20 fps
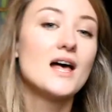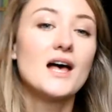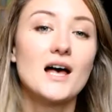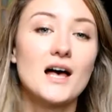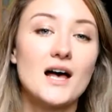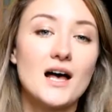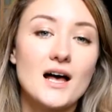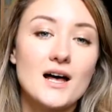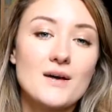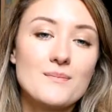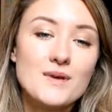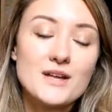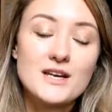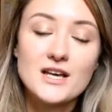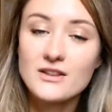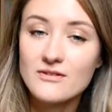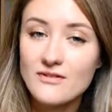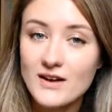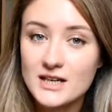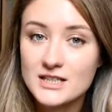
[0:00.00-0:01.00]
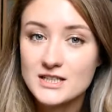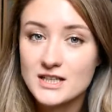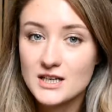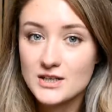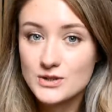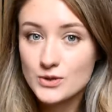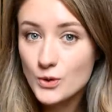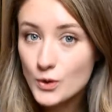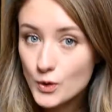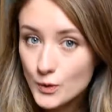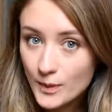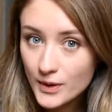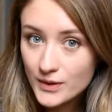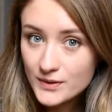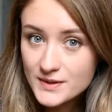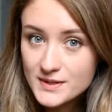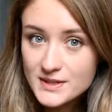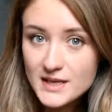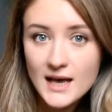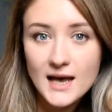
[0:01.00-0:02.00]
Another factor is
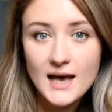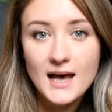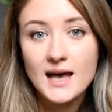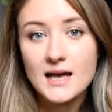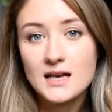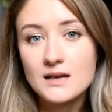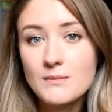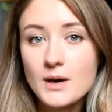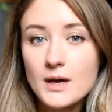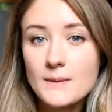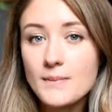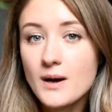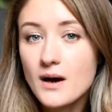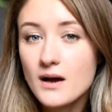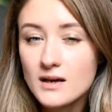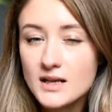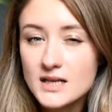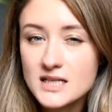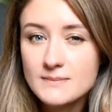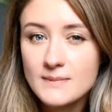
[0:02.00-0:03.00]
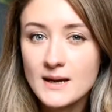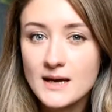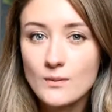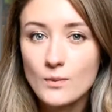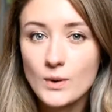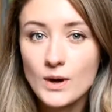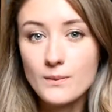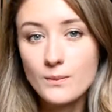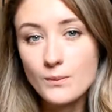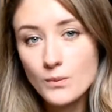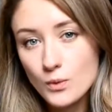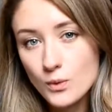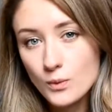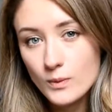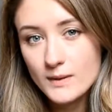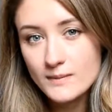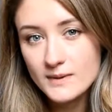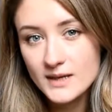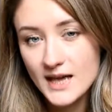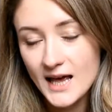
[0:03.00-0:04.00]
hormones, and it might partly explain why more
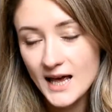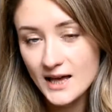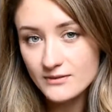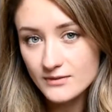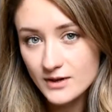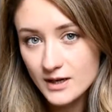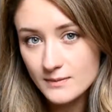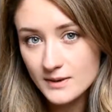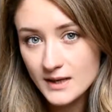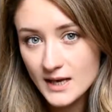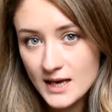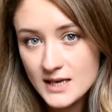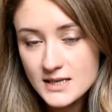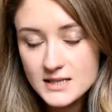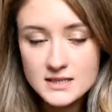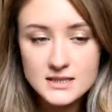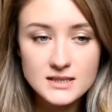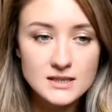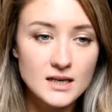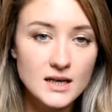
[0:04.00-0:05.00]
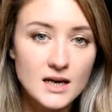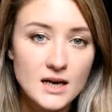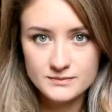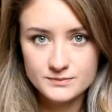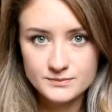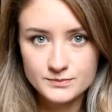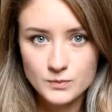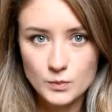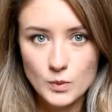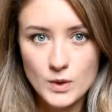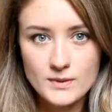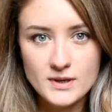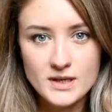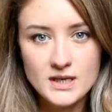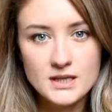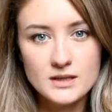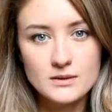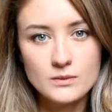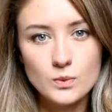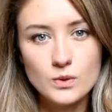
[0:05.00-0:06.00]
women have IBS.
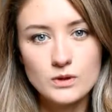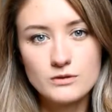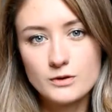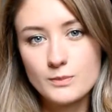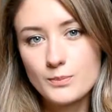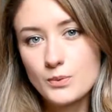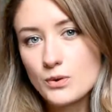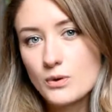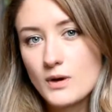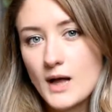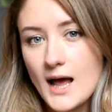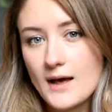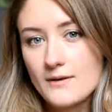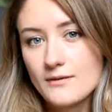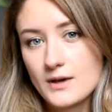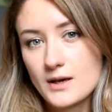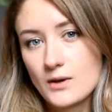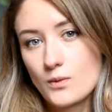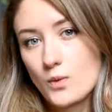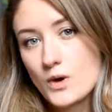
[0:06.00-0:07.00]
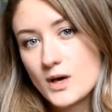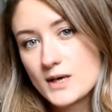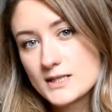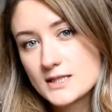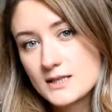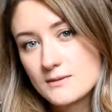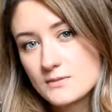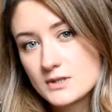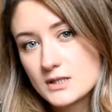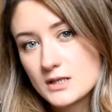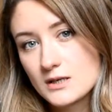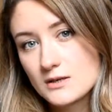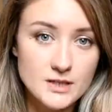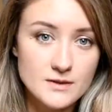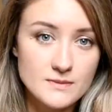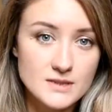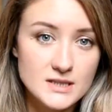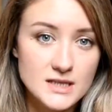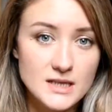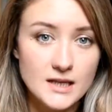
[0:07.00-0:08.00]
Women will report having worse
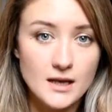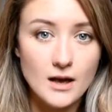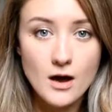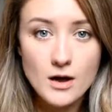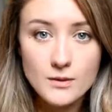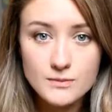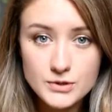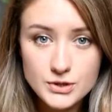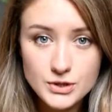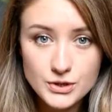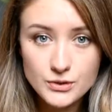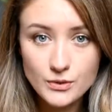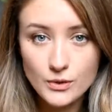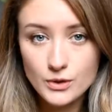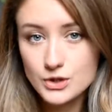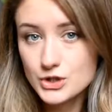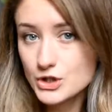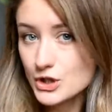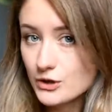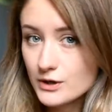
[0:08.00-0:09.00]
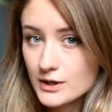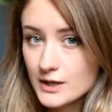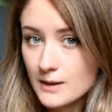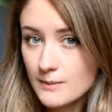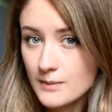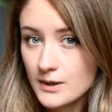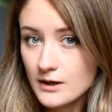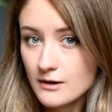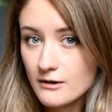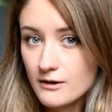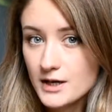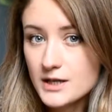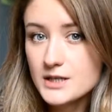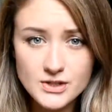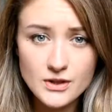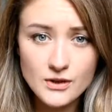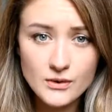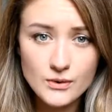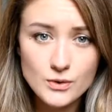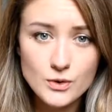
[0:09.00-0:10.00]
symptoms leading up to or during their period, so
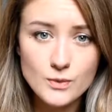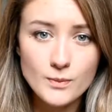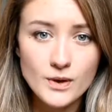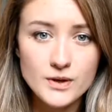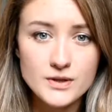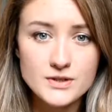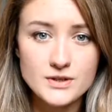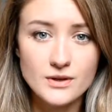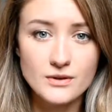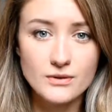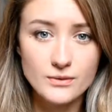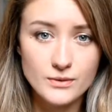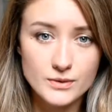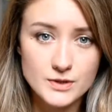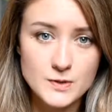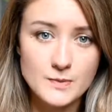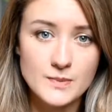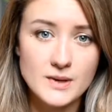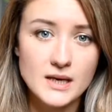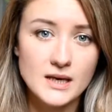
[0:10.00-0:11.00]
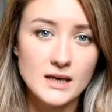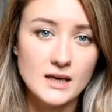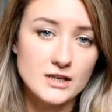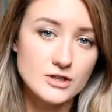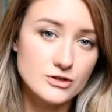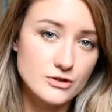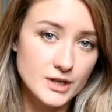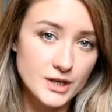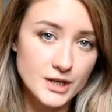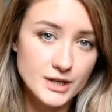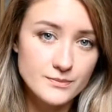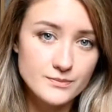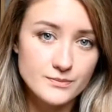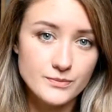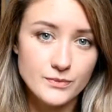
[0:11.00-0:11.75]
their hormones are thought to be a trigger.